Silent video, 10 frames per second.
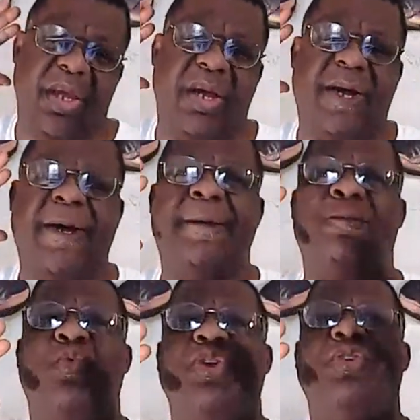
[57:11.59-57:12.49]

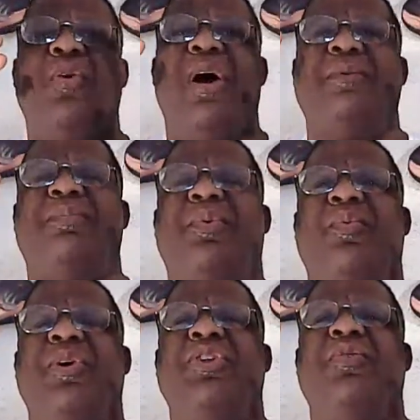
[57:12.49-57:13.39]
When you go
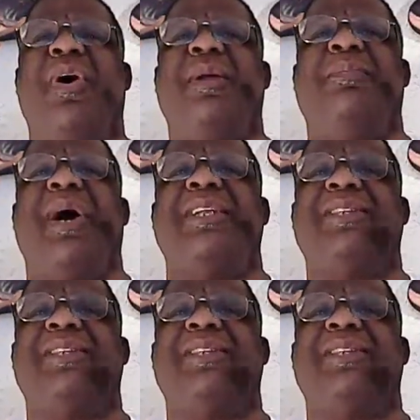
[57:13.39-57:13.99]
out and buy a